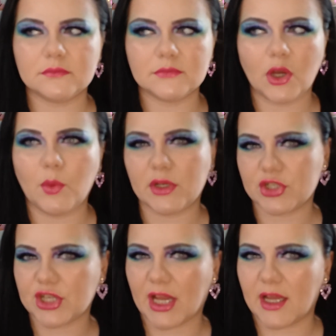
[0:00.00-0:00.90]
I want to
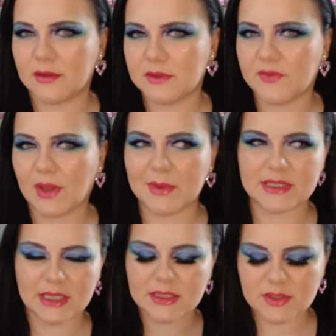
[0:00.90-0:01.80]
share, if that makes
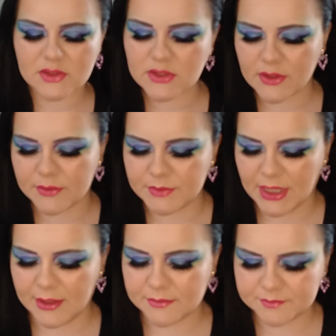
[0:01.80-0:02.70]
sense. So
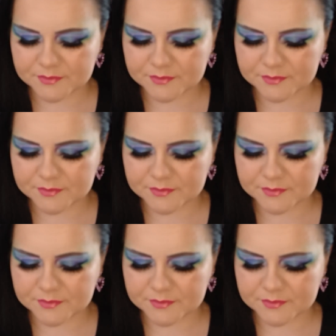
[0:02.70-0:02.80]
yeah.